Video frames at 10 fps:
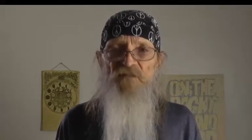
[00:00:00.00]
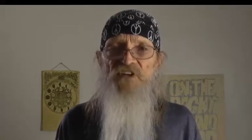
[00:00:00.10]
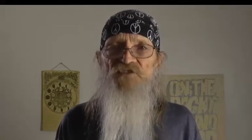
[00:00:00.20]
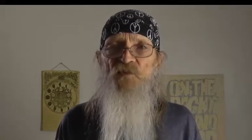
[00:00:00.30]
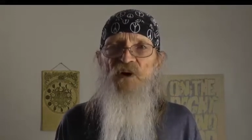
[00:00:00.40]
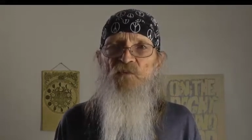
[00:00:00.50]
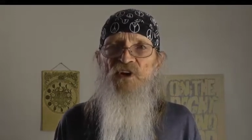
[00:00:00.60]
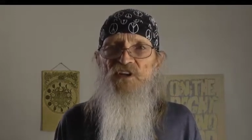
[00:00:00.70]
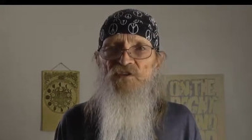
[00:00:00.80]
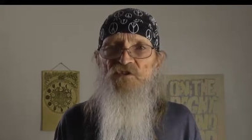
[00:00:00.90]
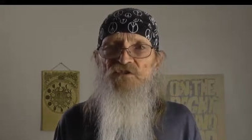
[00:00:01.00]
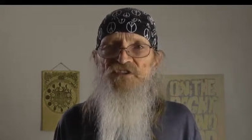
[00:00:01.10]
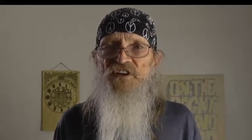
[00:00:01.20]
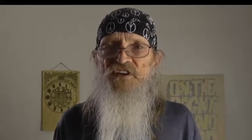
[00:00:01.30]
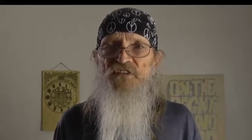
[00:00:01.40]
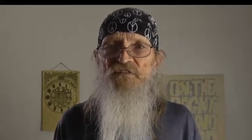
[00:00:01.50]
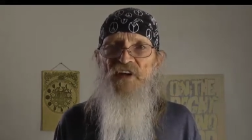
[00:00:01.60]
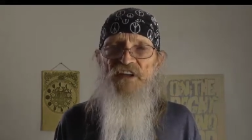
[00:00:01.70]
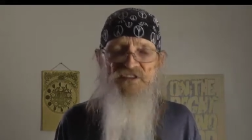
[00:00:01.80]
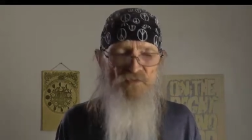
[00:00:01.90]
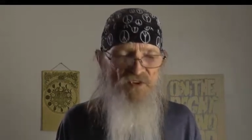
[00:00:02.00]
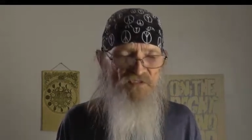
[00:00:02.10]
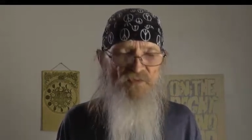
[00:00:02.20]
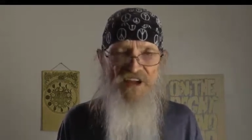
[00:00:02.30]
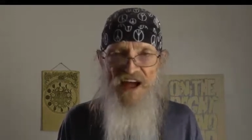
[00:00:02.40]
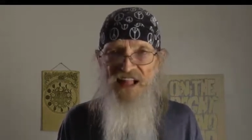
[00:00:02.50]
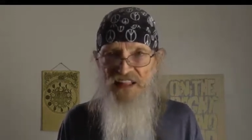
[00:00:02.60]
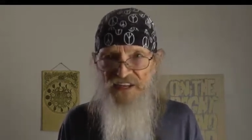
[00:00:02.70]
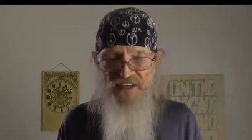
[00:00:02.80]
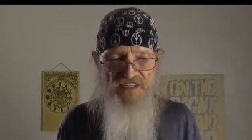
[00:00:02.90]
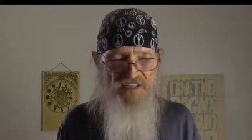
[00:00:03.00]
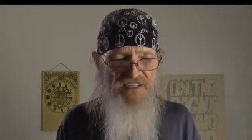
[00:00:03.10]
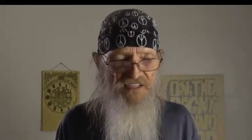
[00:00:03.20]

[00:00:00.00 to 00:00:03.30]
It's what we use to interface with reality,